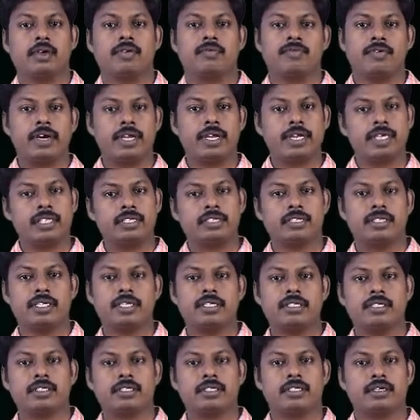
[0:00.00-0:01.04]
For
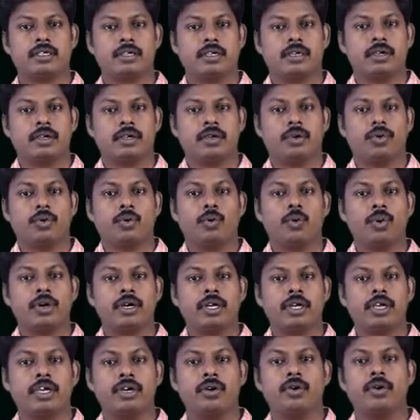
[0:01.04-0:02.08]
instance, what
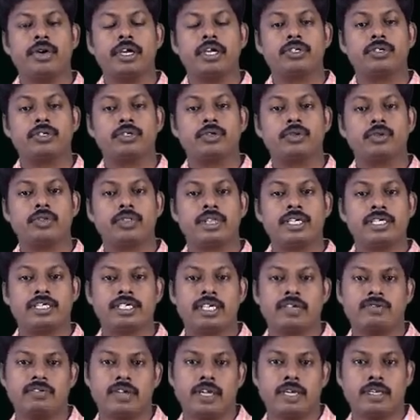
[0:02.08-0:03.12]
are you going to do this
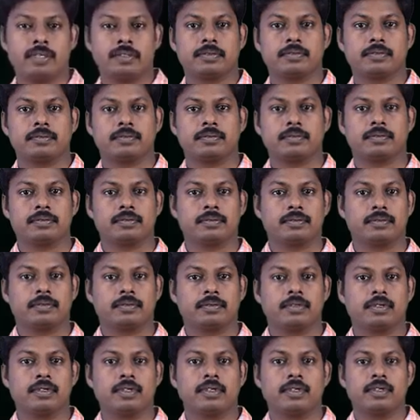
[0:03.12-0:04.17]
evening?
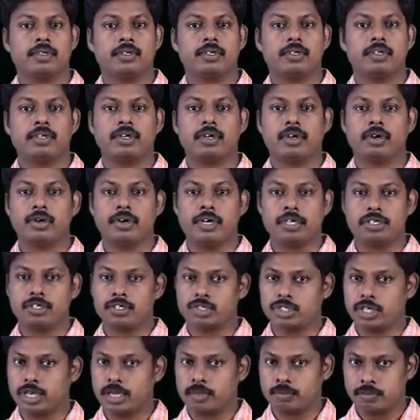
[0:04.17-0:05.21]
You're going to
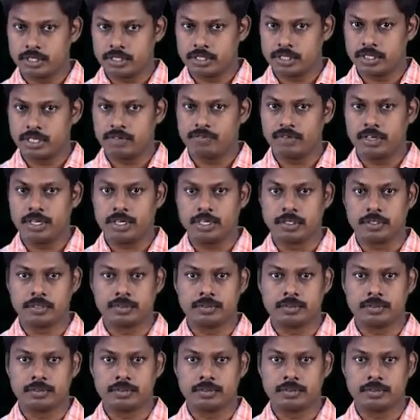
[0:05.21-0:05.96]
shop this evening.